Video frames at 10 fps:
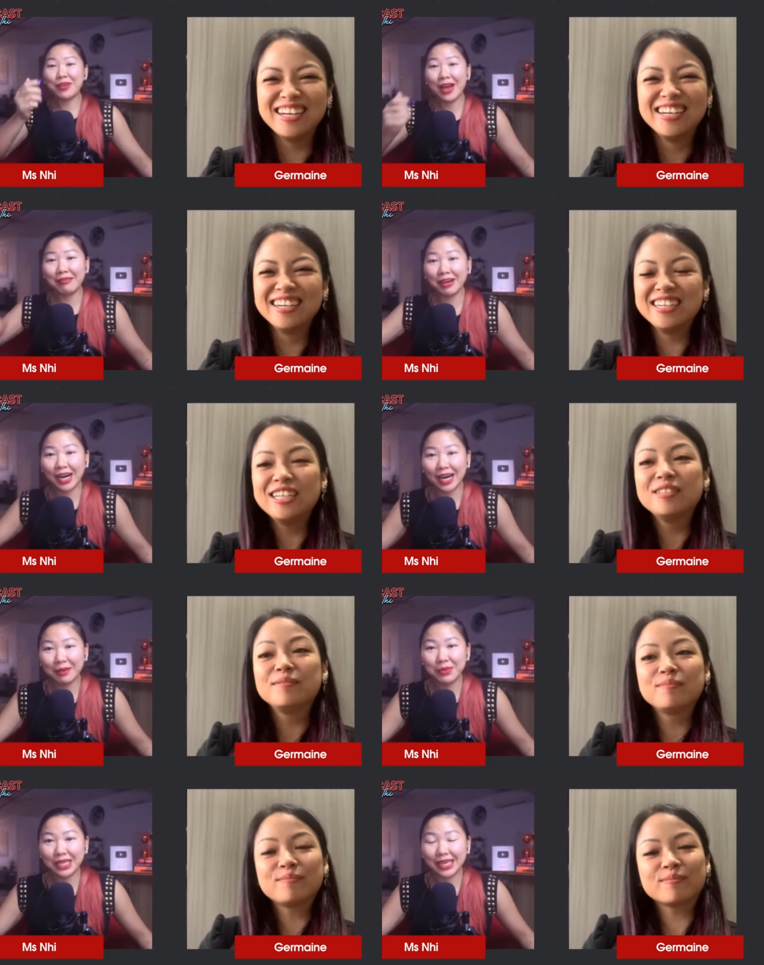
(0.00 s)
Speaker 1: have a
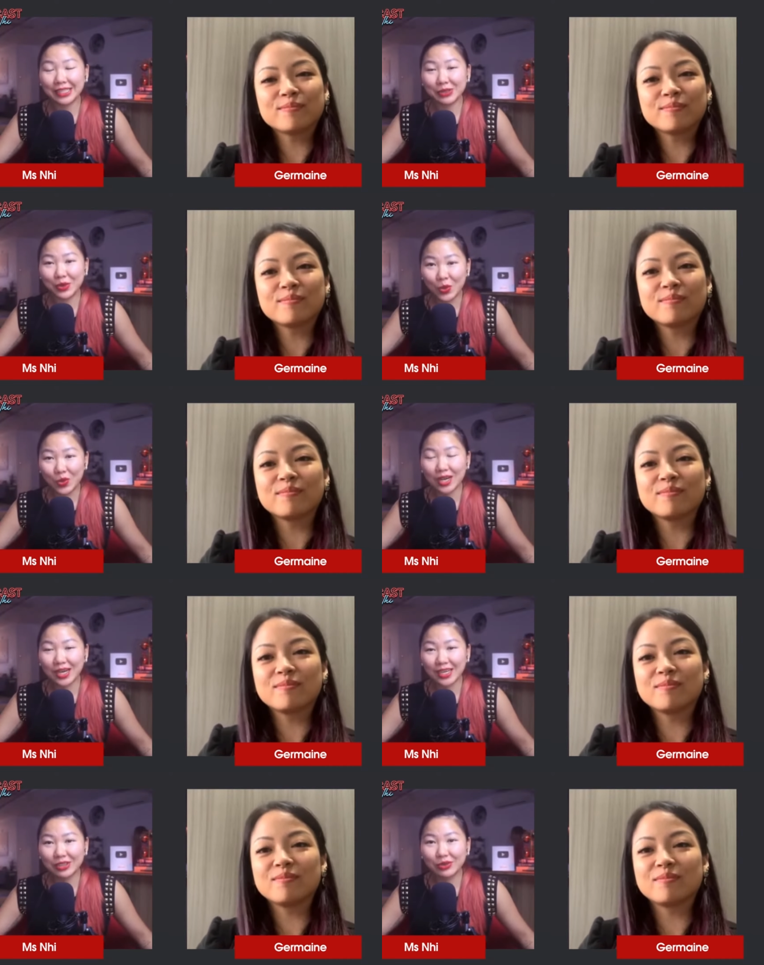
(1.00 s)
habit like you Google
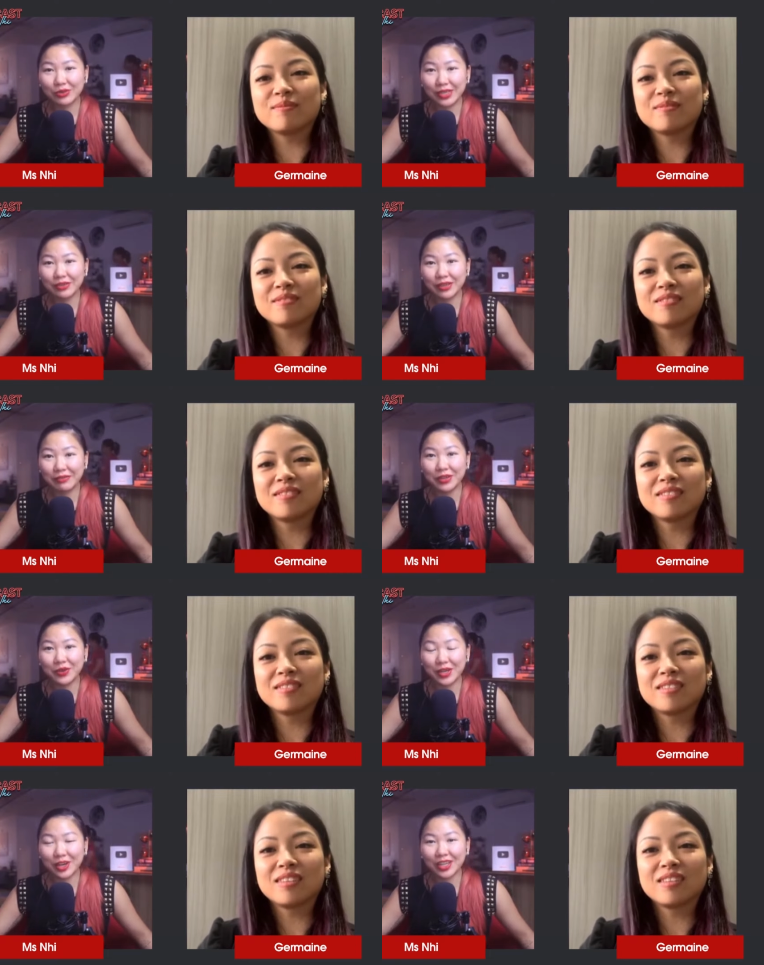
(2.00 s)
and you read review and
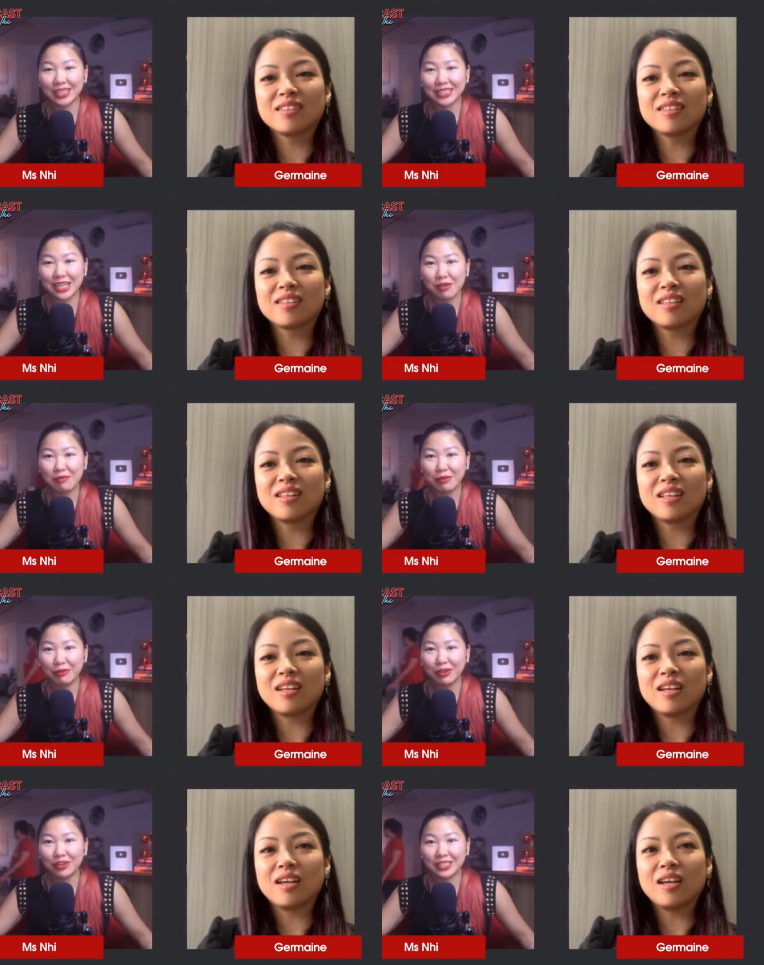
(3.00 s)
all that stuff before
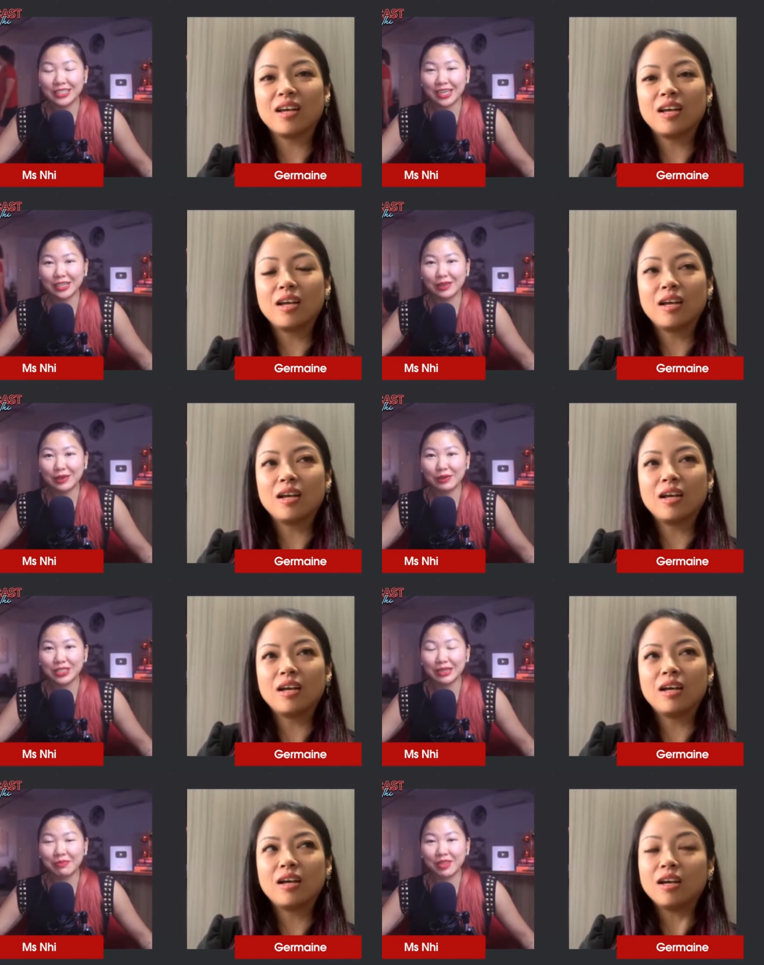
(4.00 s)
you decide to do
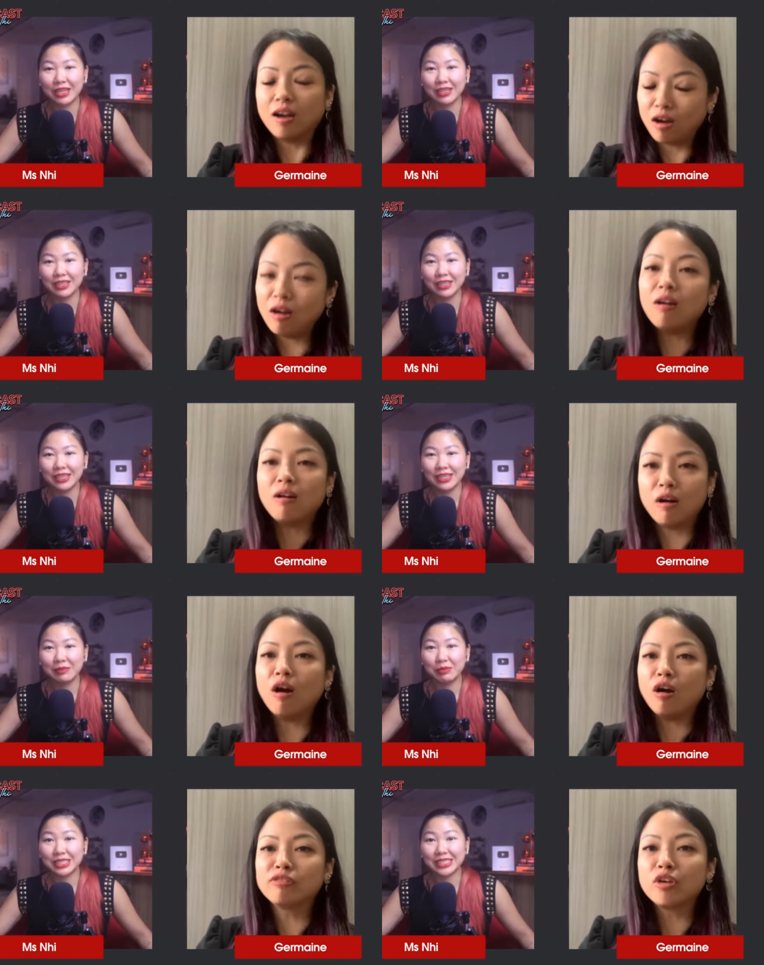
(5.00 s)
something?
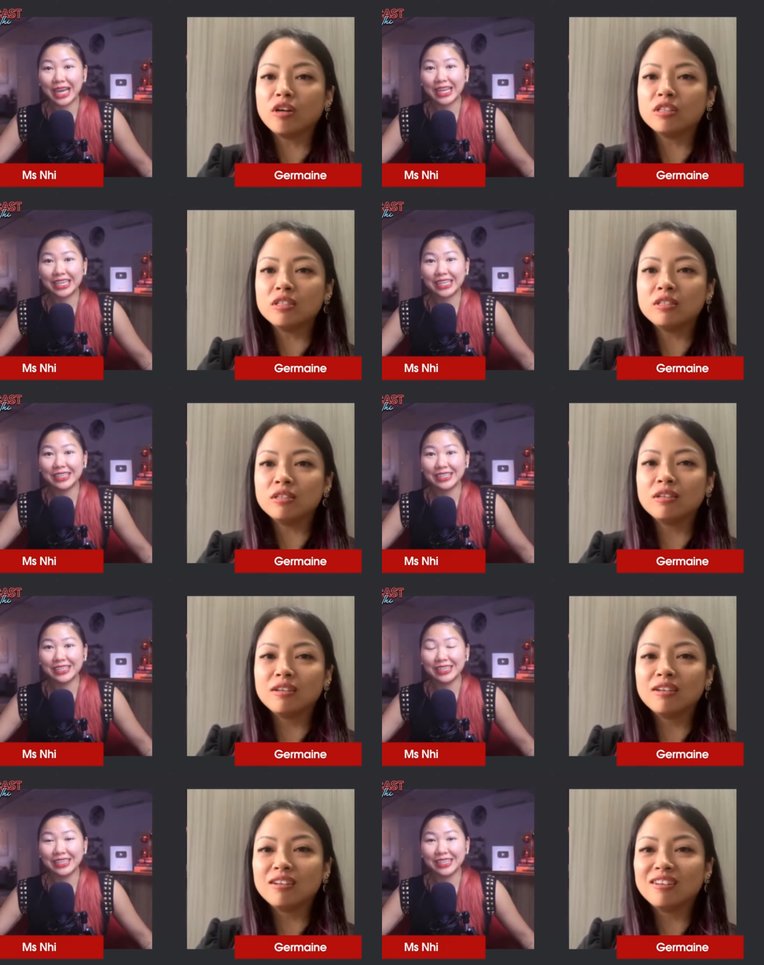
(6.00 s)
Because
Speaker 2: of I course. did.
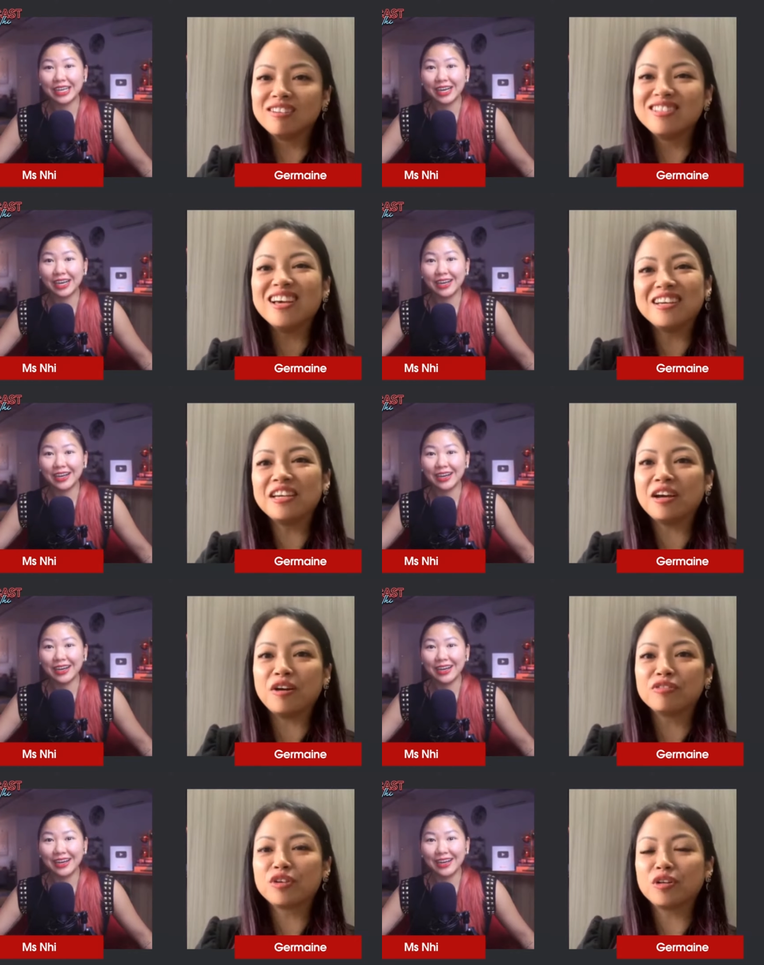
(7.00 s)
Speaker 1: Yeah.
Speaker 2: Yeah,
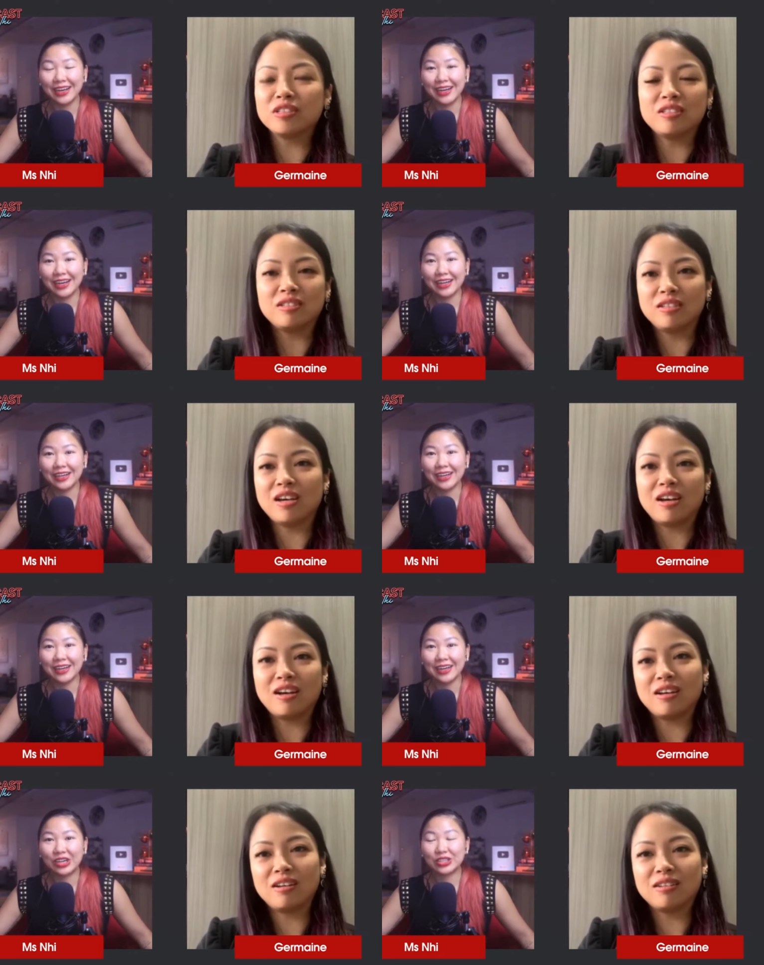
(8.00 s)
yeah, of course. Yeah.
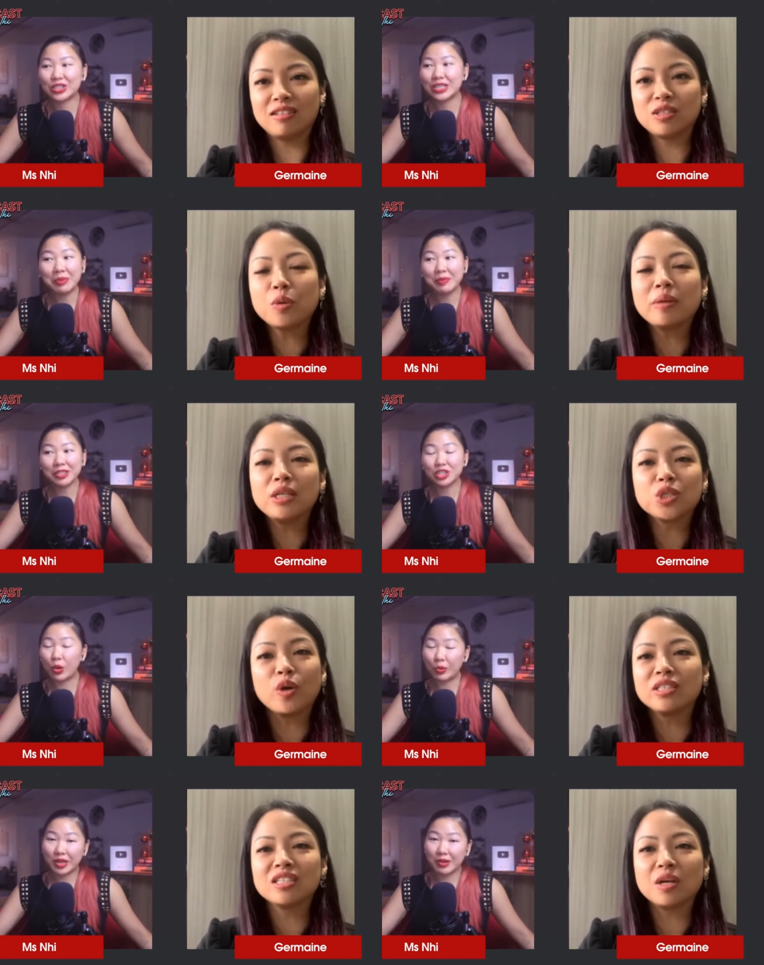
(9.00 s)
Speaker 1: So some people so told
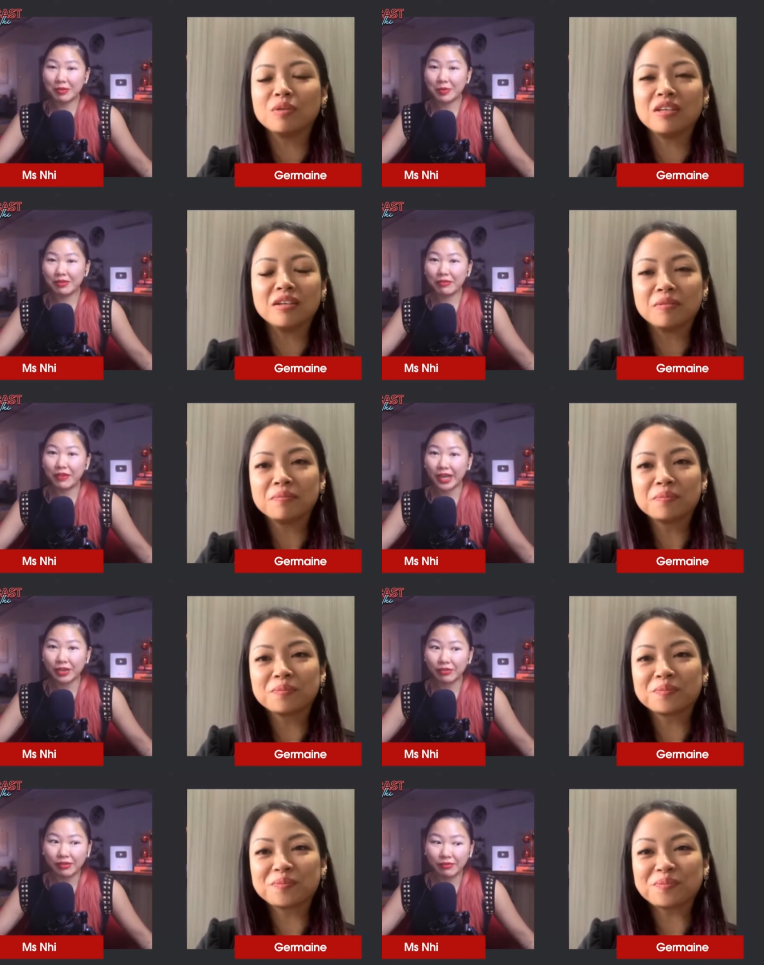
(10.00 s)
me it would be a fake
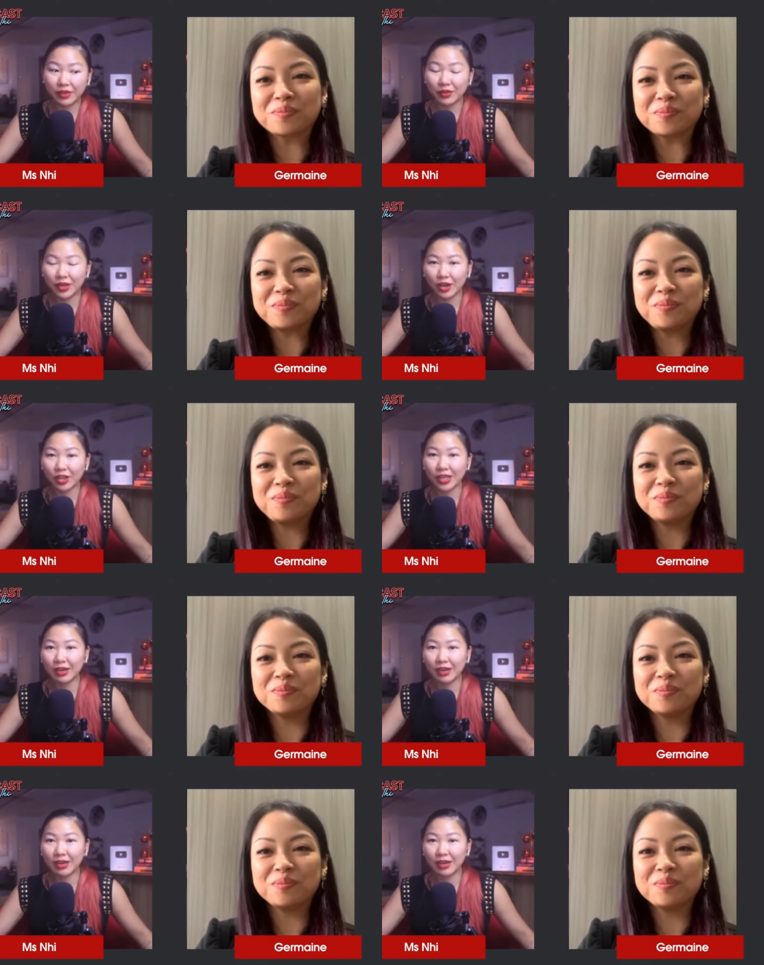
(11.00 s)
review and all that,